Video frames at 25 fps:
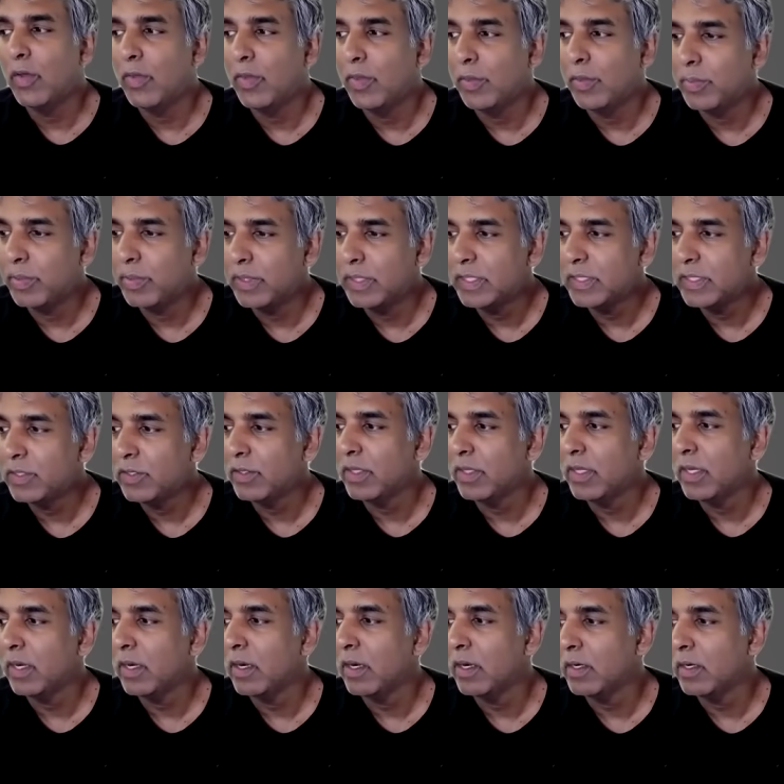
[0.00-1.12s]
the police are
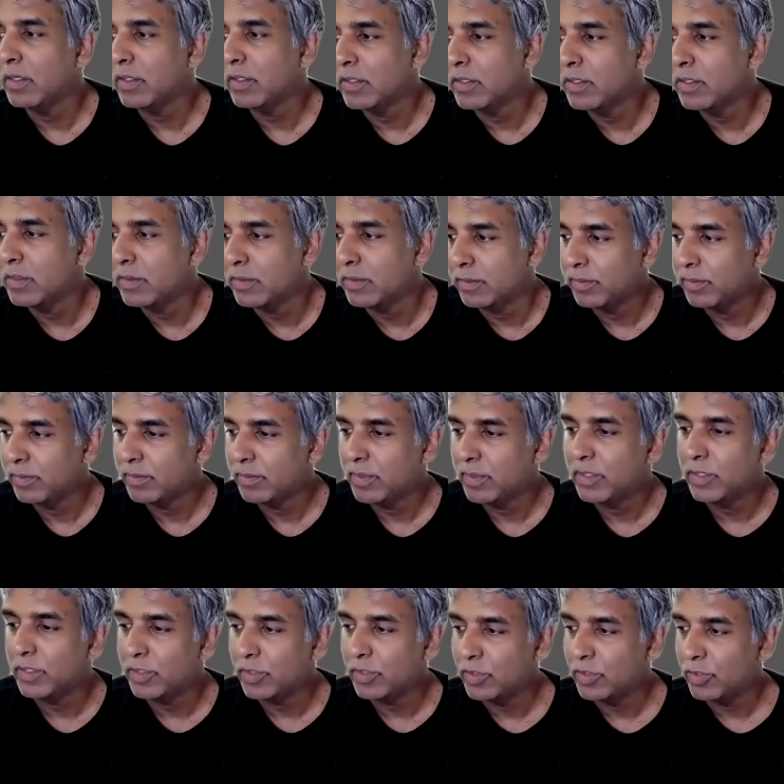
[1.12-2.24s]
there to
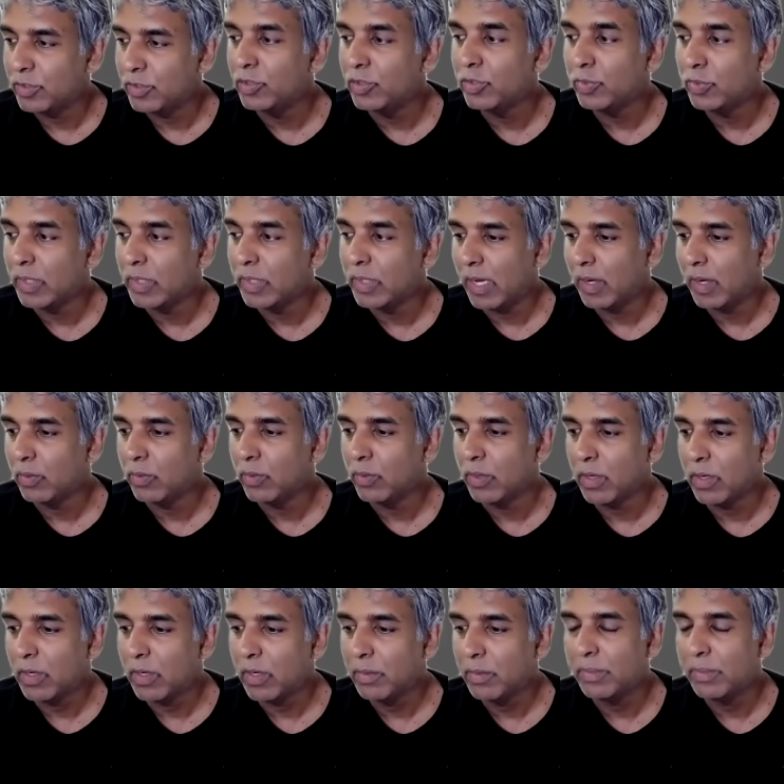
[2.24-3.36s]
do that
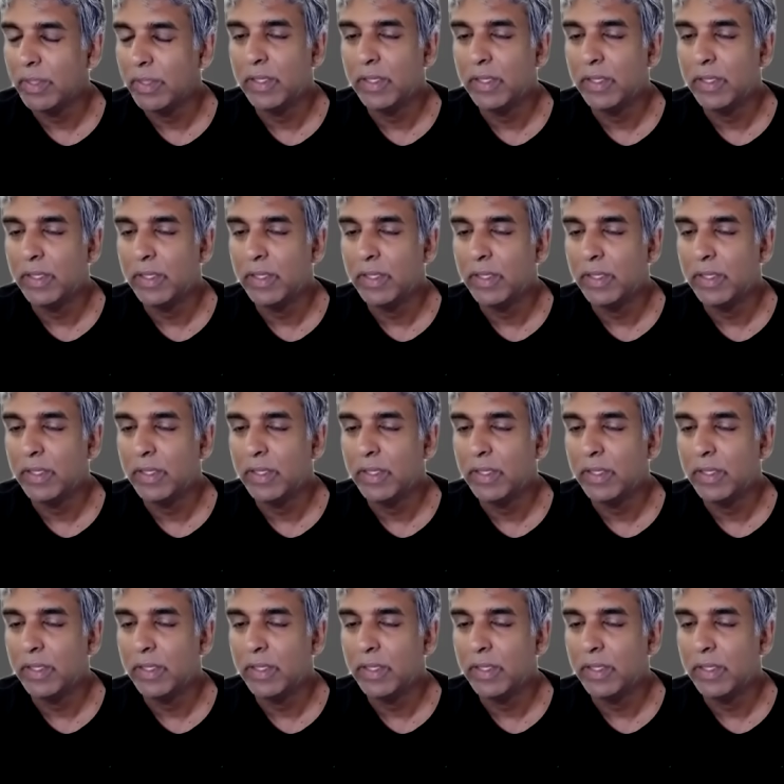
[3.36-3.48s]
work,